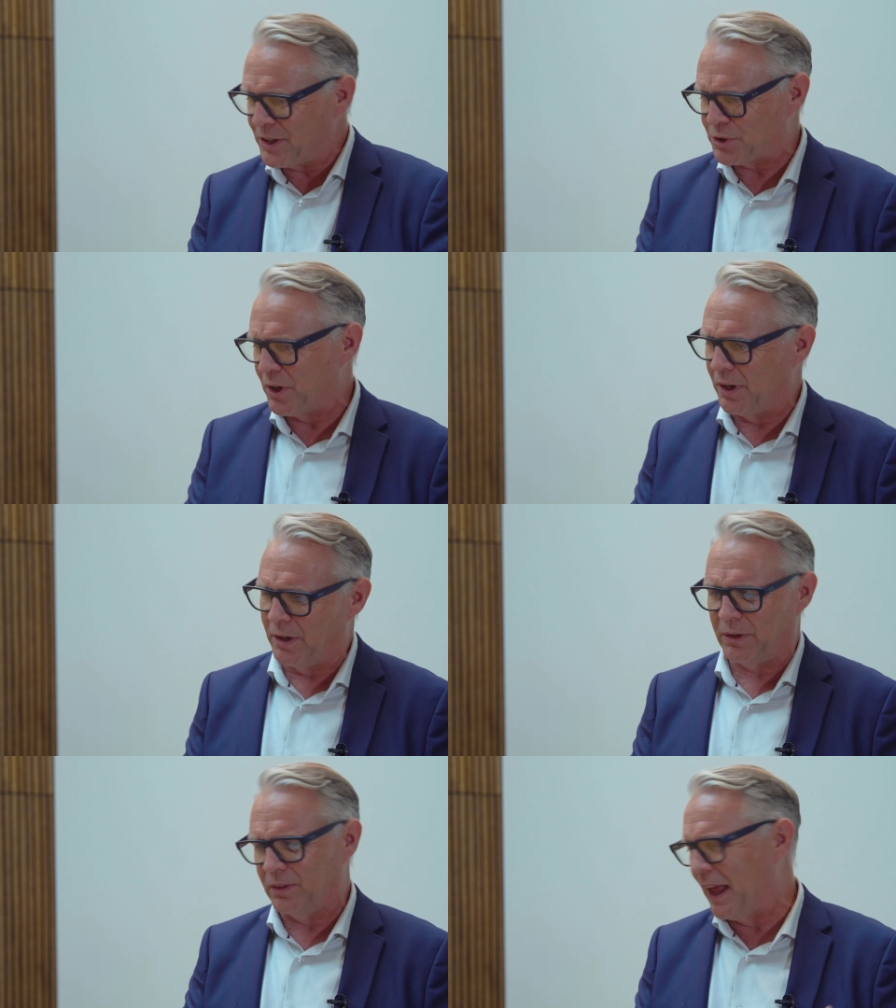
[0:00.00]

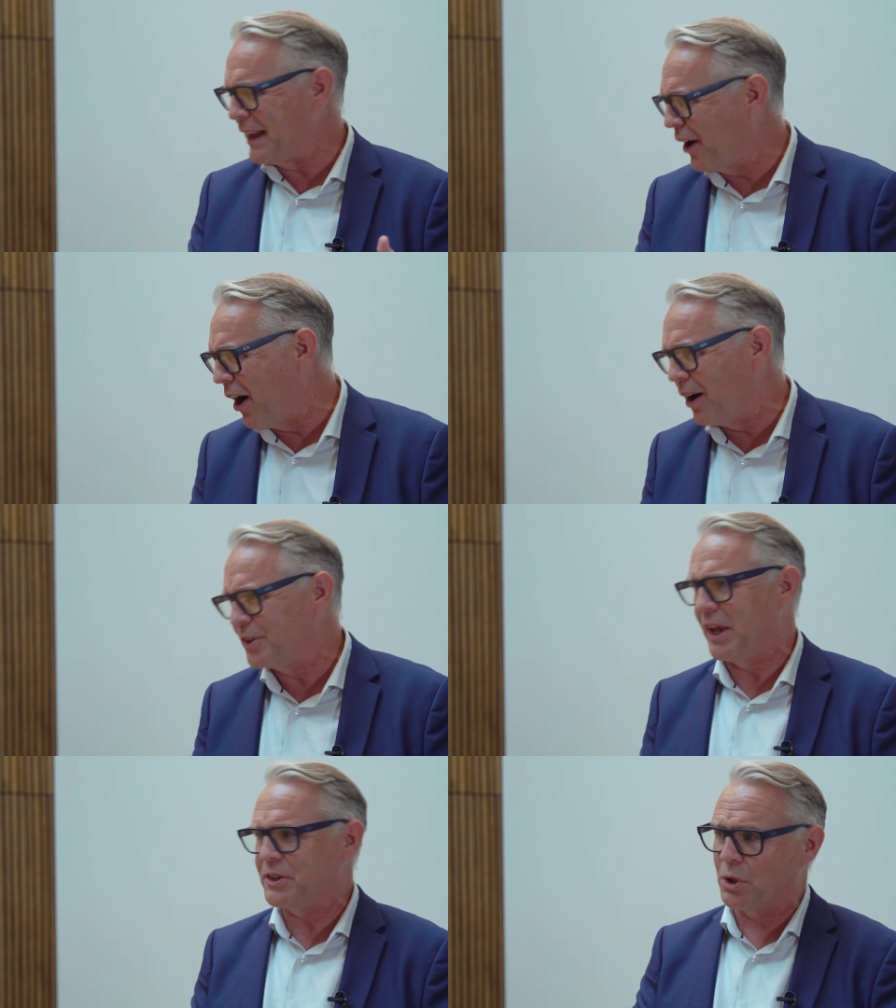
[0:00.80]
extra line
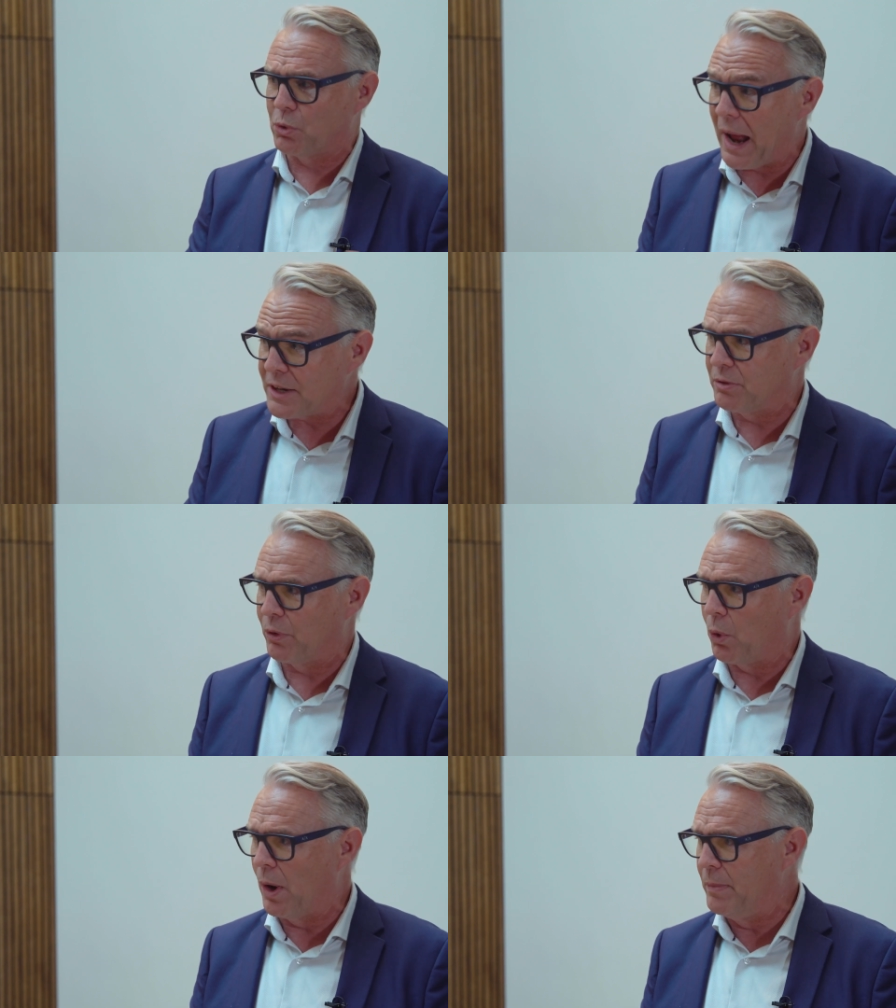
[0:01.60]
cards, extra racks of
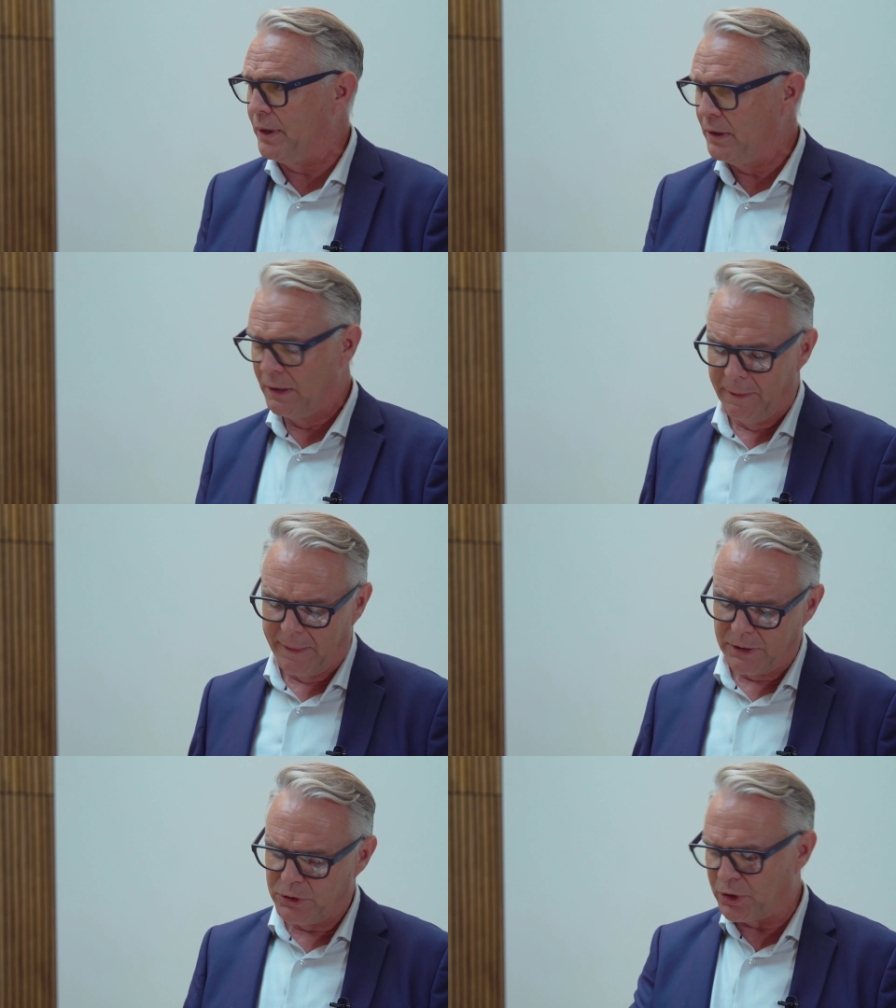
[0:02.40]
equipment,
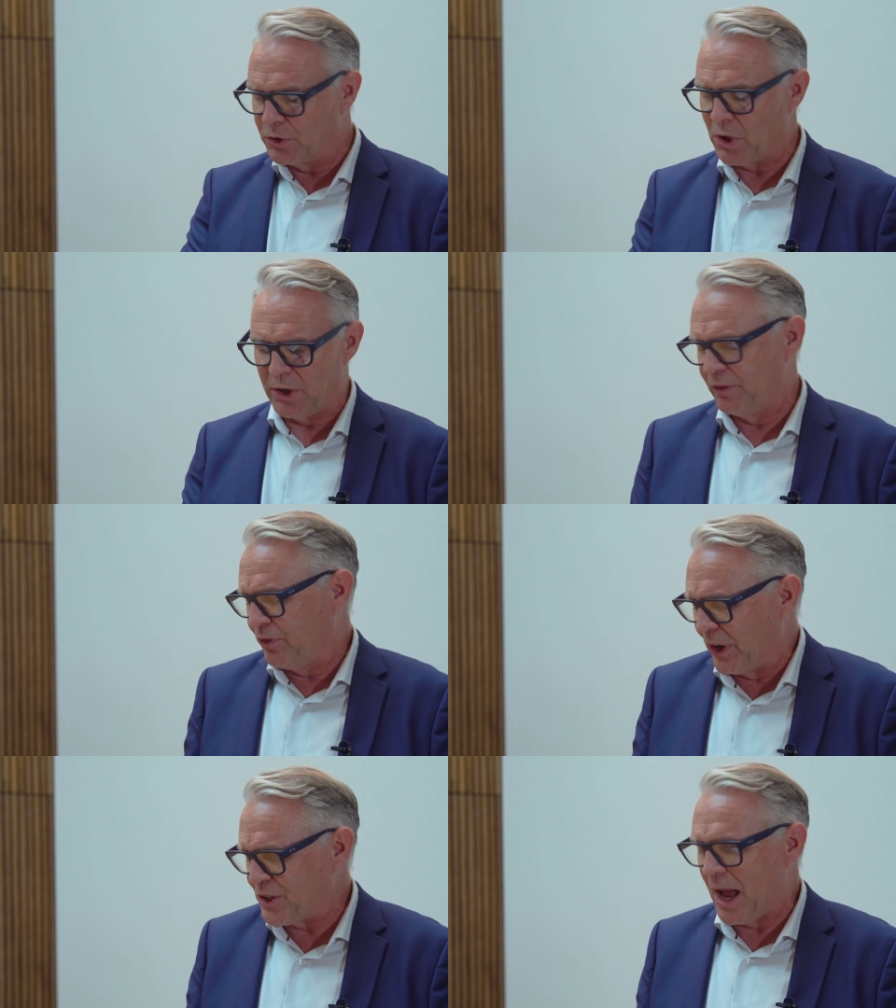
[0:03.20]
you can turn,
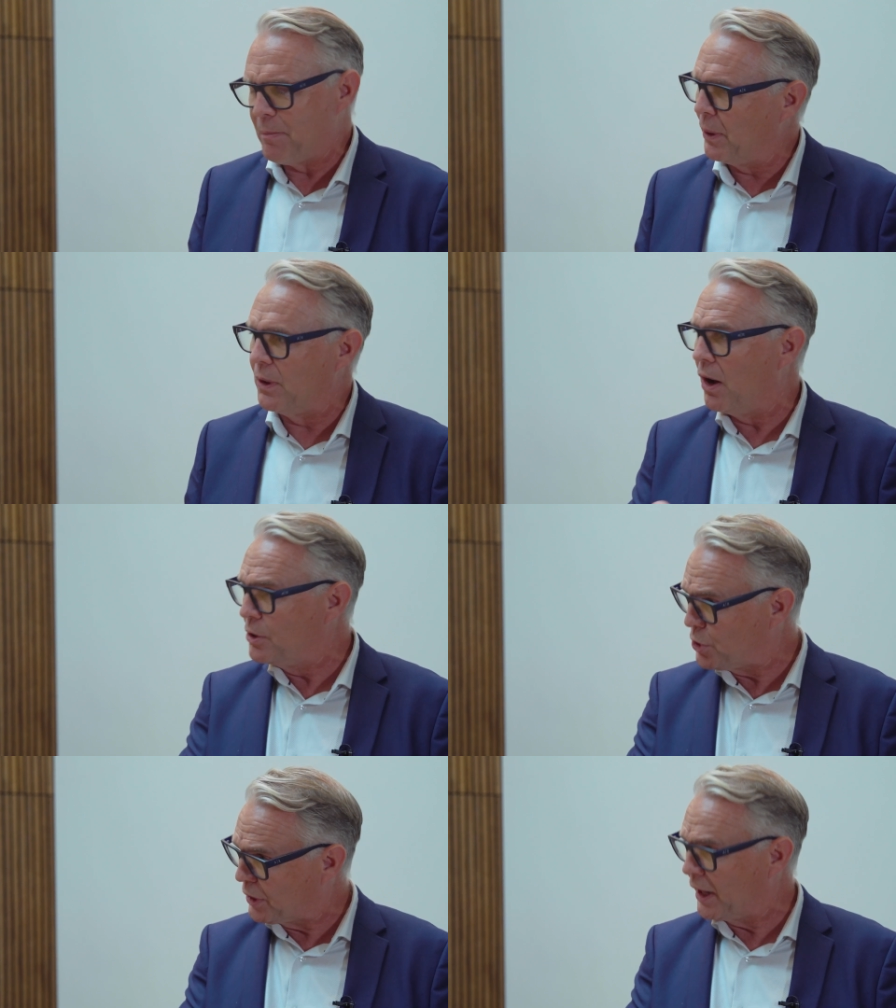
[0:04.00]
for example, a 100